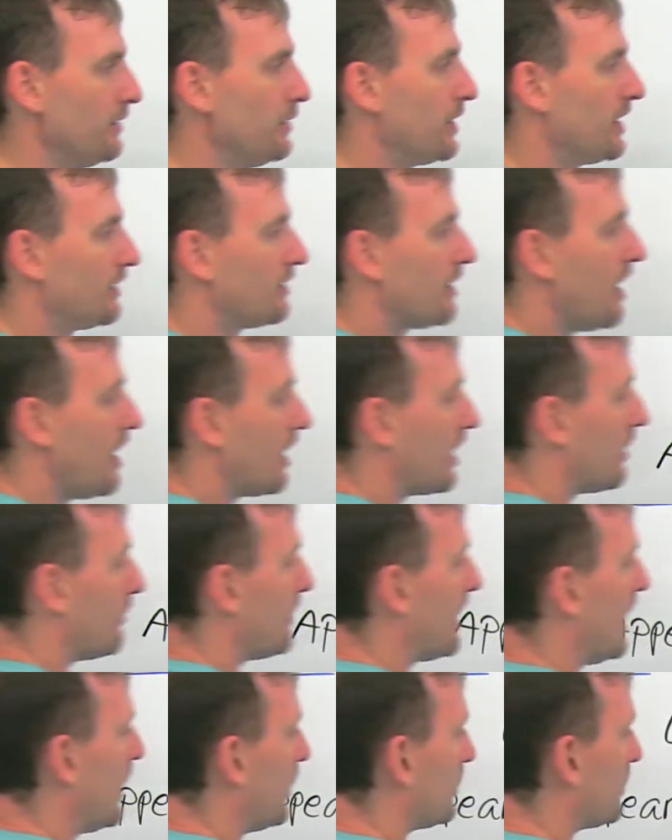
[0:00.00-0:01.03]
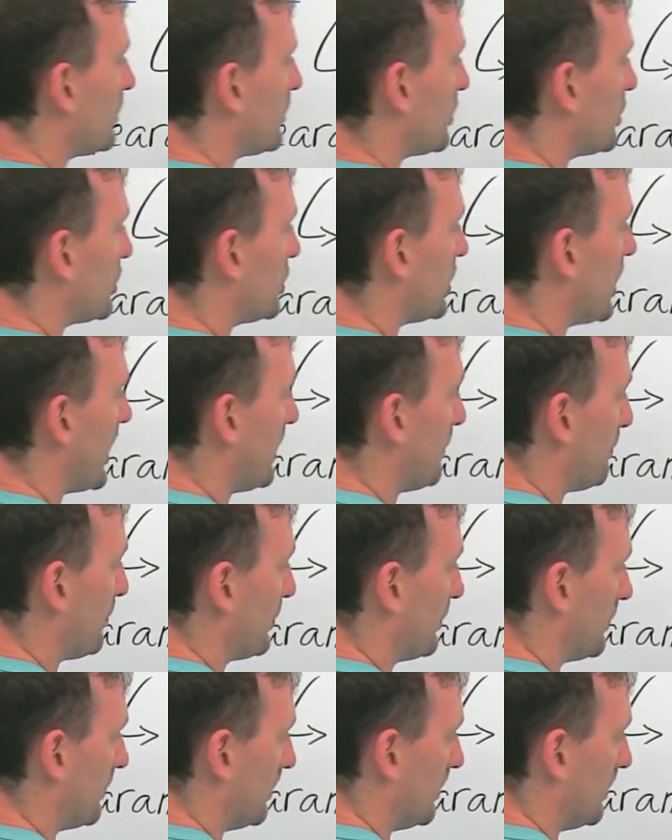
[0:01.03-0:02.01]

you can talk about shape.